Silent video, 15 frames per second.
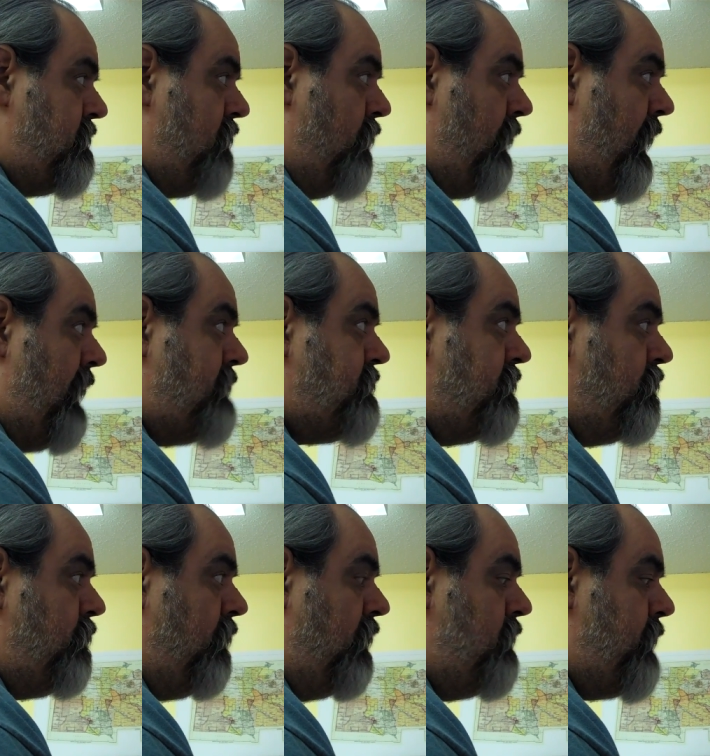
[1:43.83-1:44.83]
so it
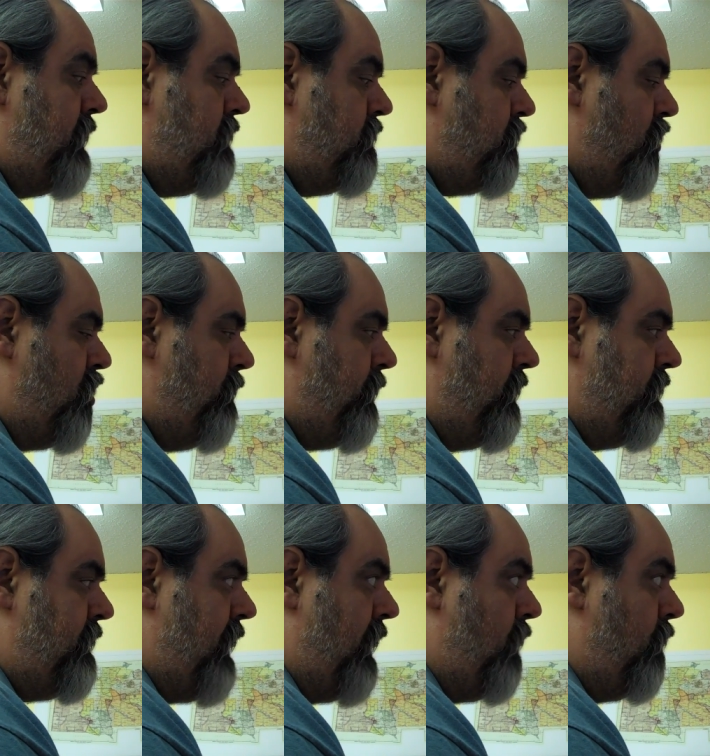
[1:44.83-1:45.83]
hasn't really been
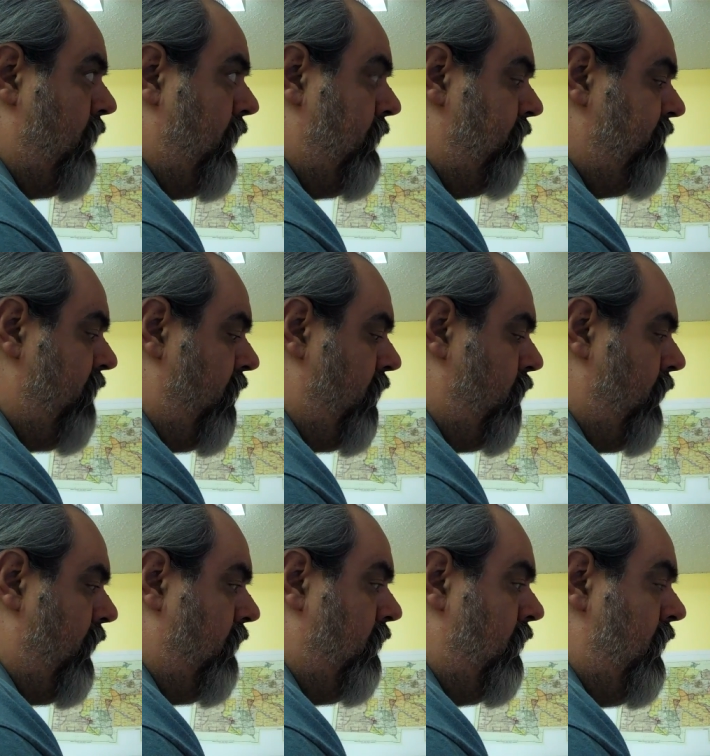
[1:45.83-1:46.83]
interpreted that way very
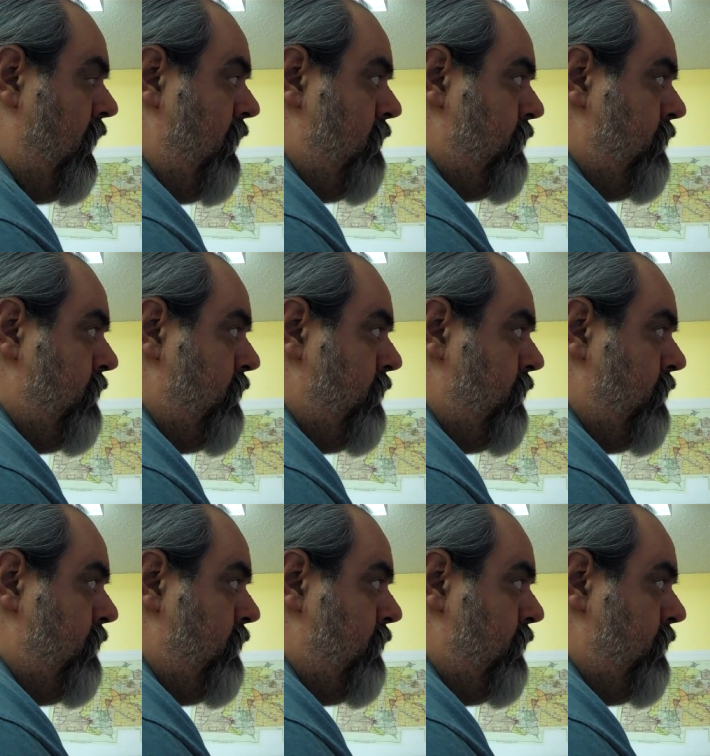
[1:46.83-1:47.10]
well